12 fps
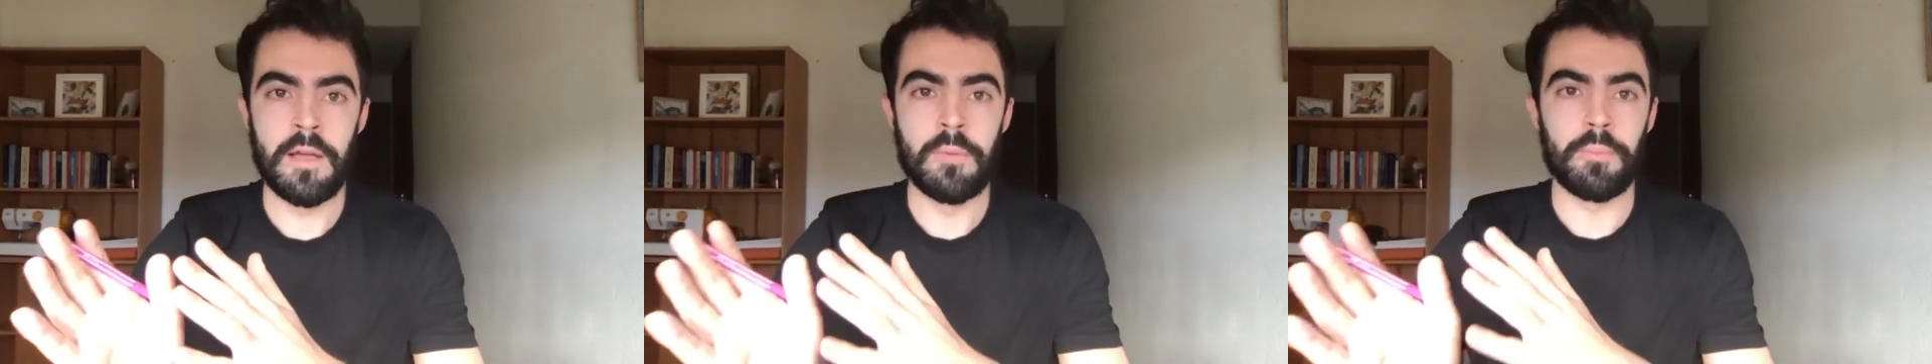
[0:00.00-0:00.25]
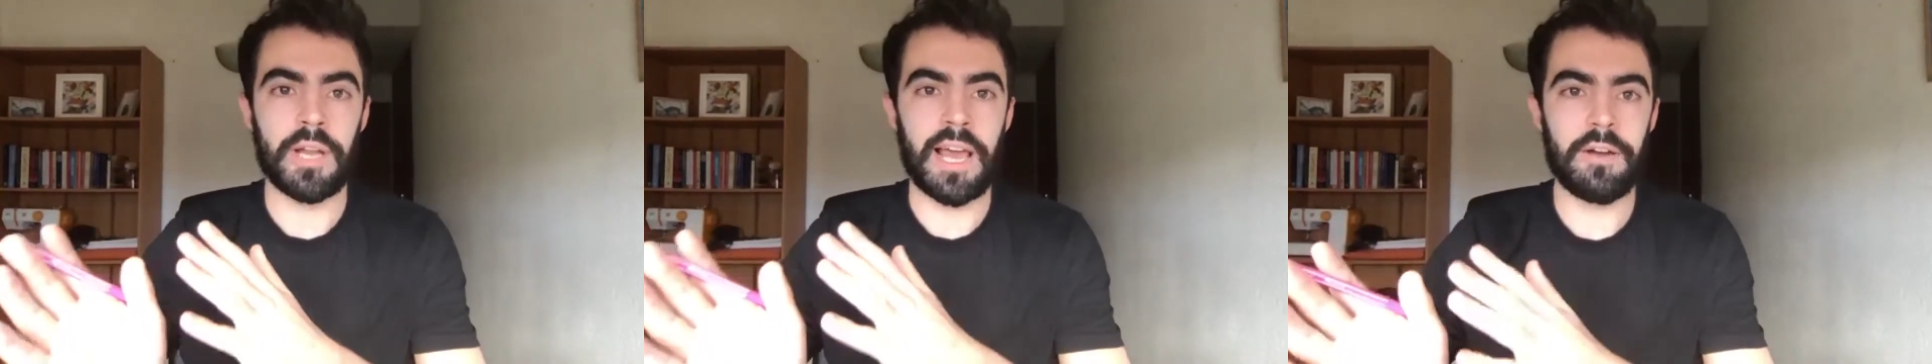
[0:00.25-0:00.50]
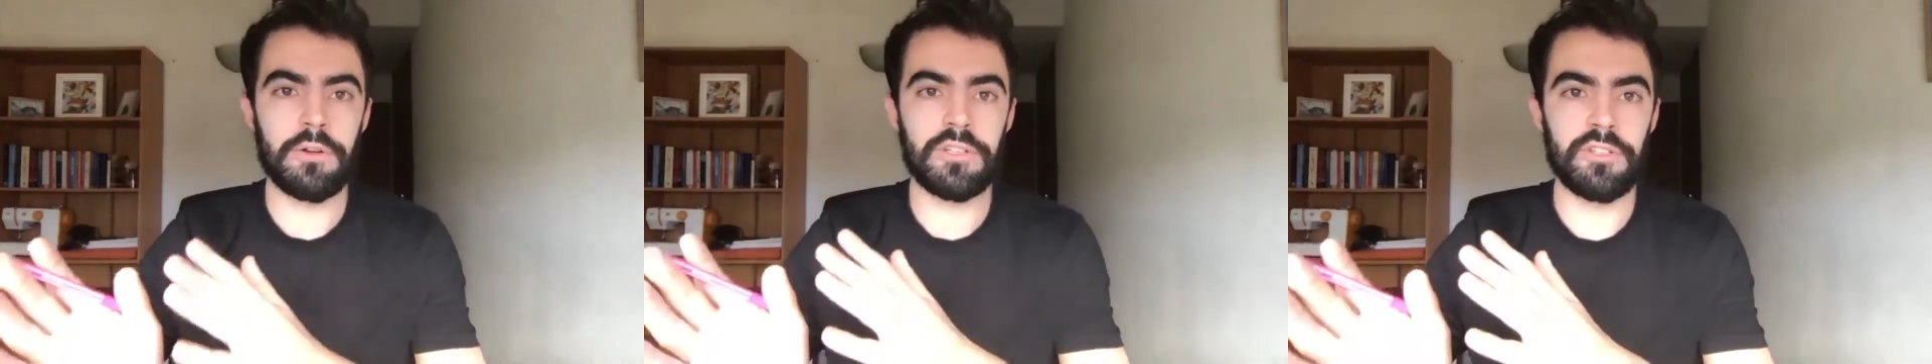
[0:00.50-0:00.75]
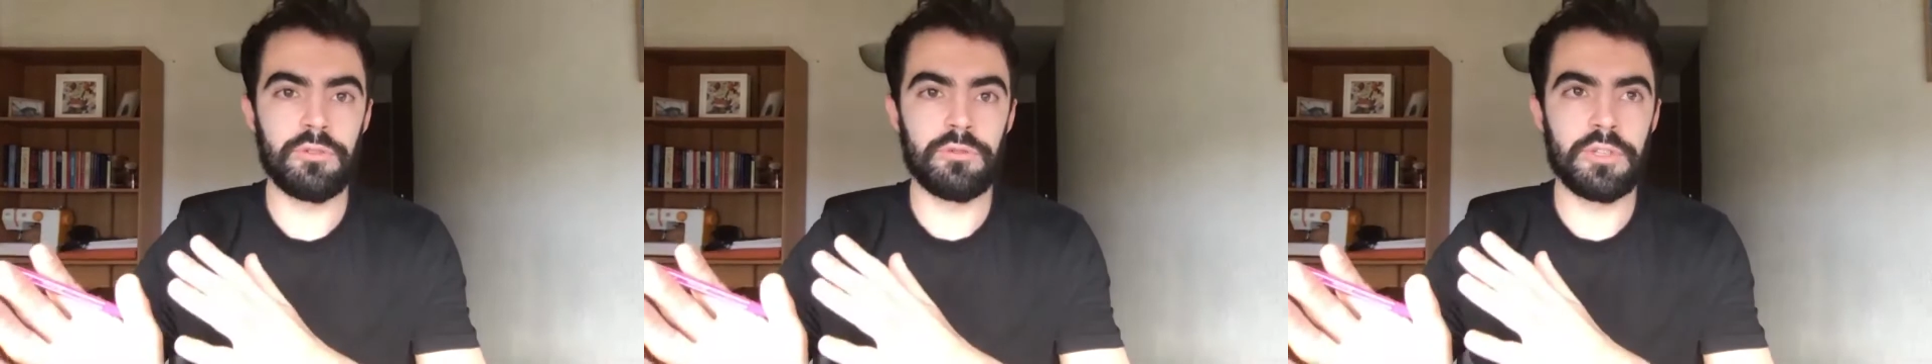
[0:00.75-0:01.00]
But how do
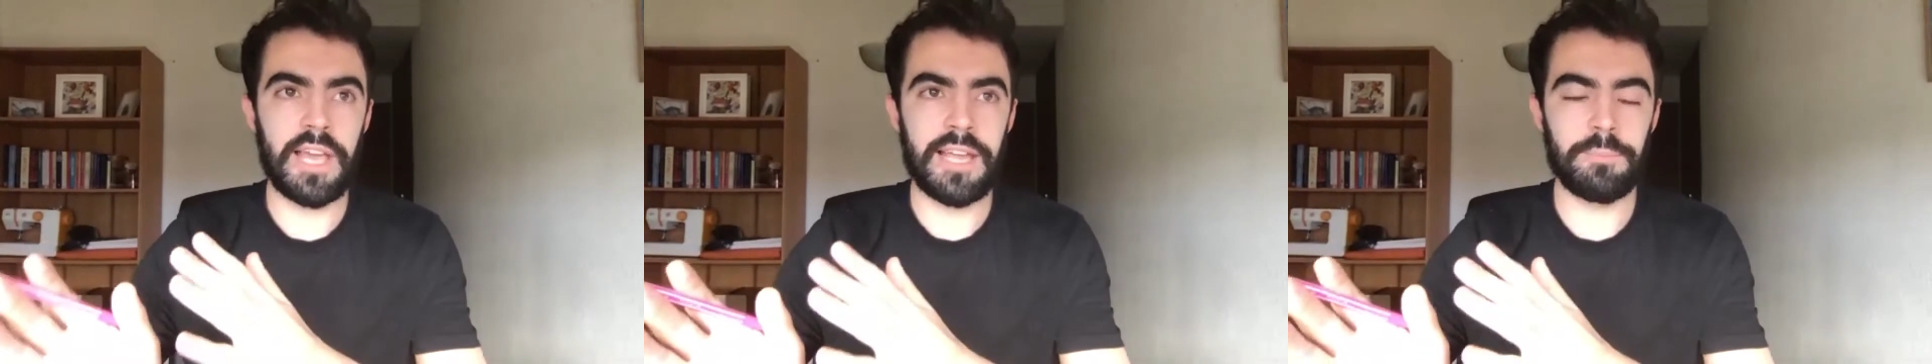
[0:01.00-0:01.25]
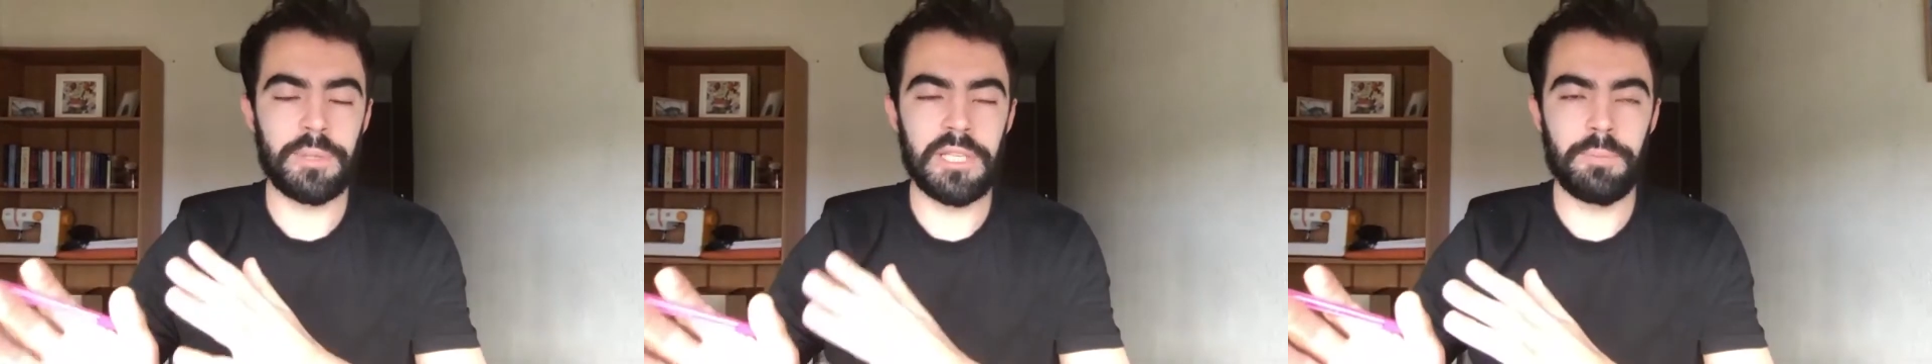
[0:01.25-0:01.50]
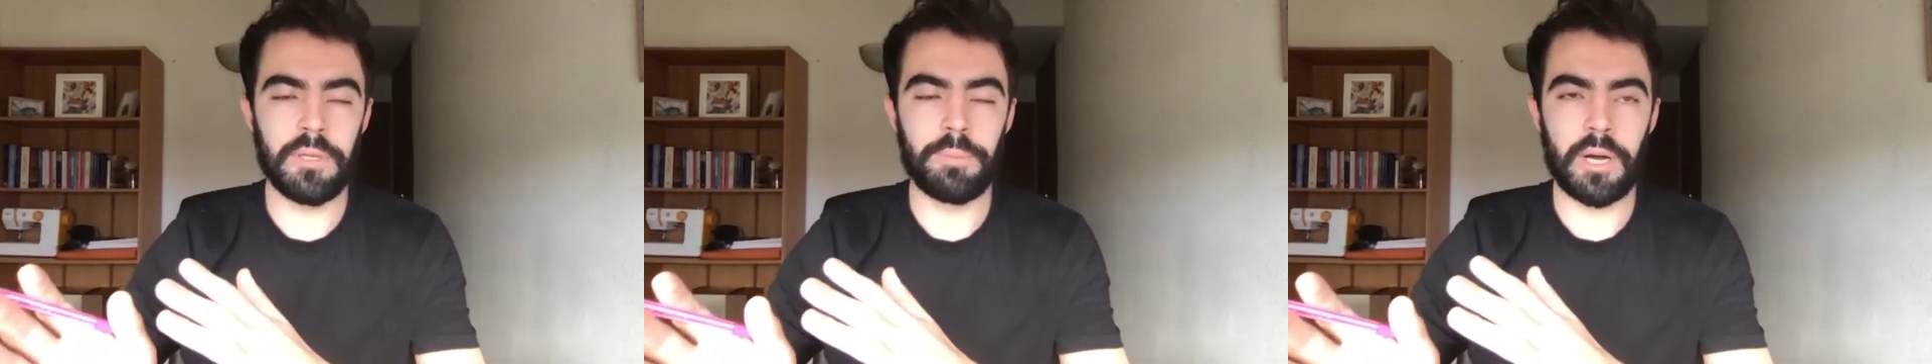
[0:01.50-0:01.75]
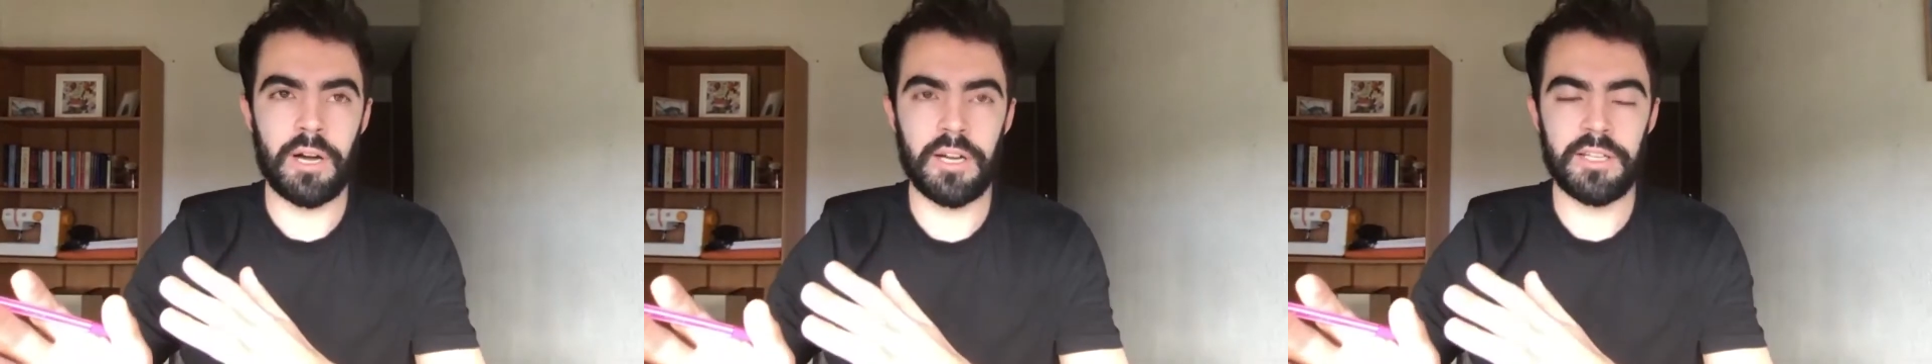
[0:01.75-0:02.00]
you get people
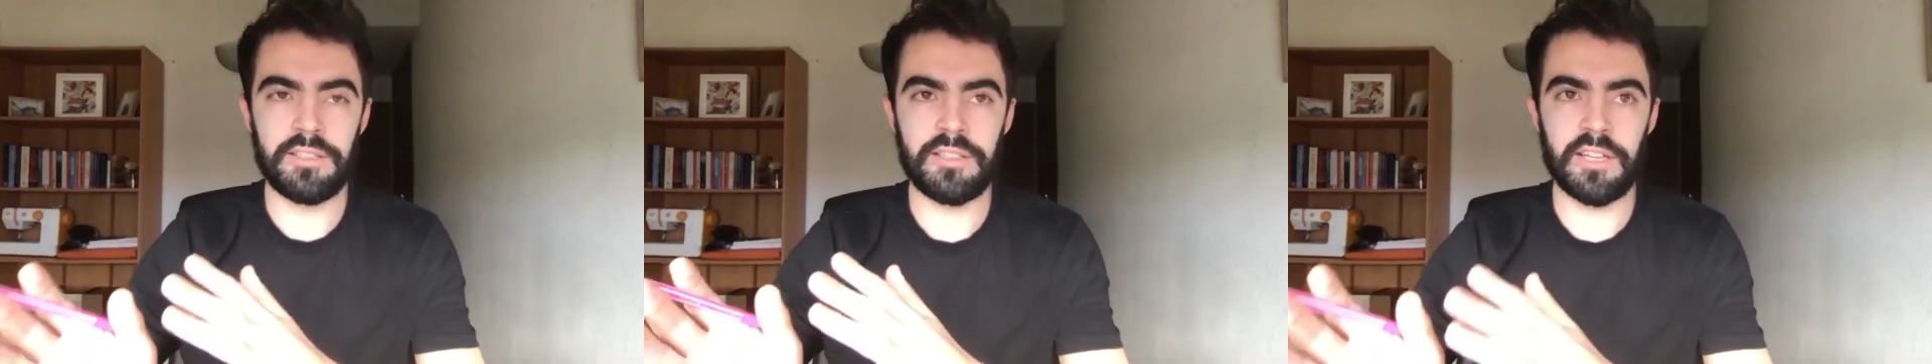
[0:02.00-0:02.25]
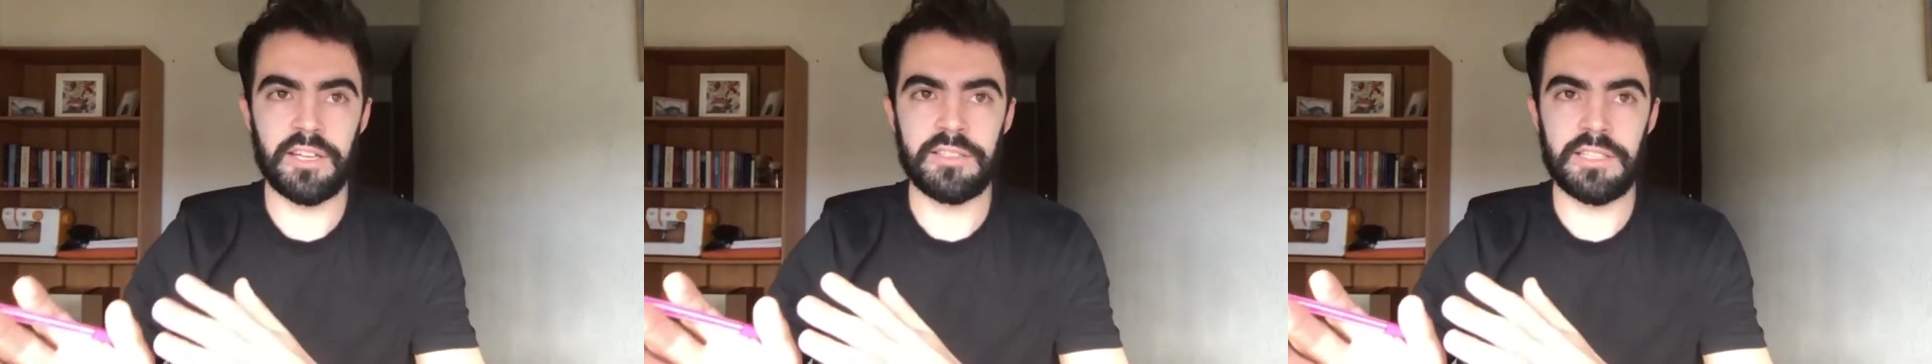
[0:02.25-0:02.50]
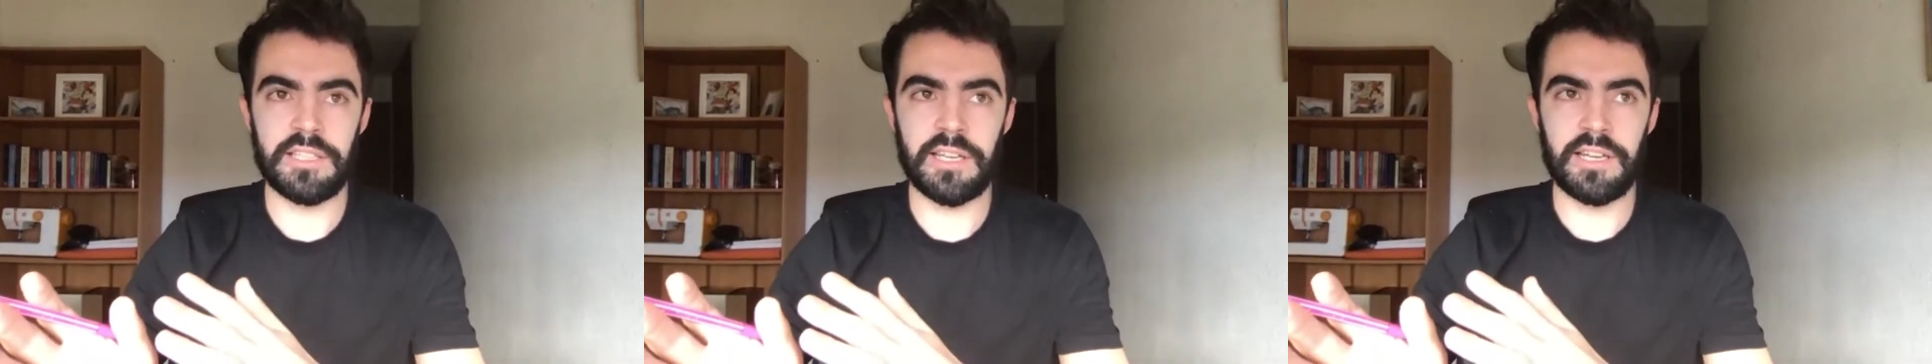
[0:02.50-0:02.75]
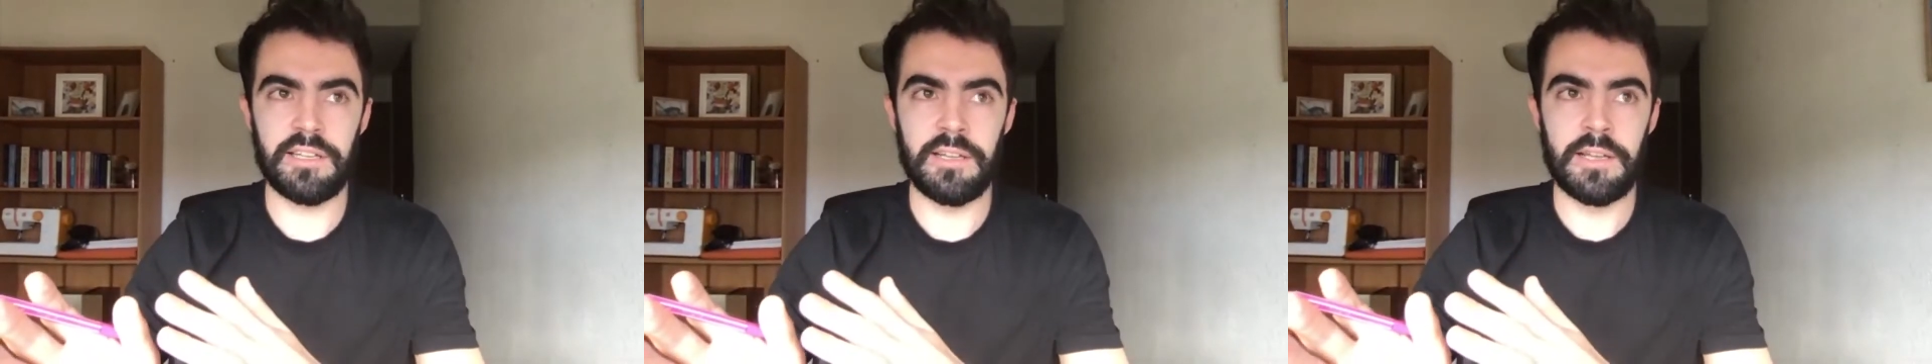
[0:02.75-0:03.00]
behind the
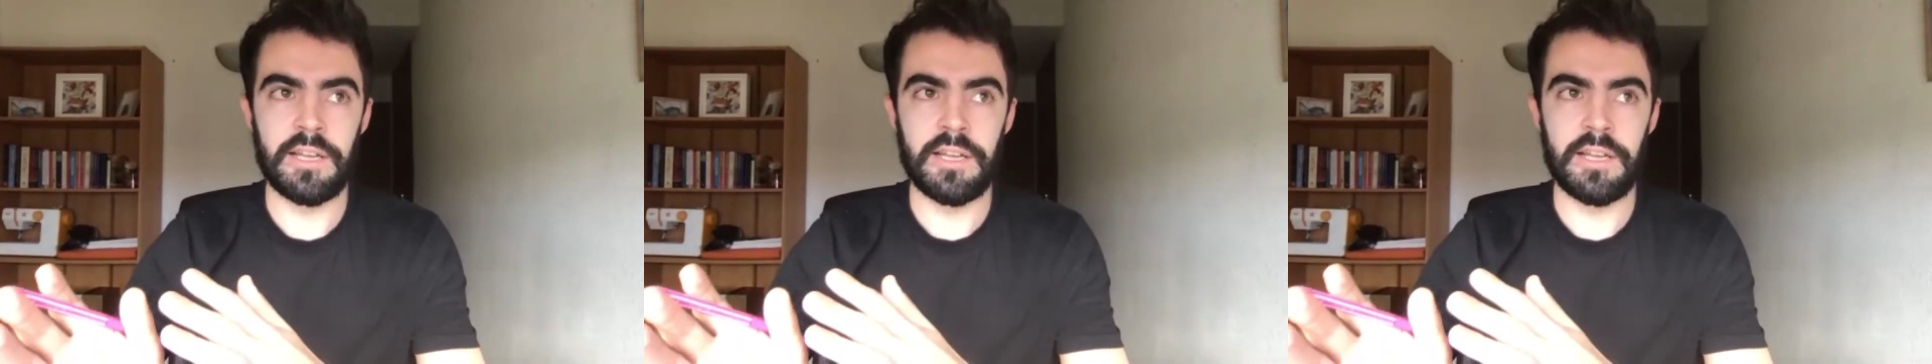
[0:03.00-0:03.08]
idea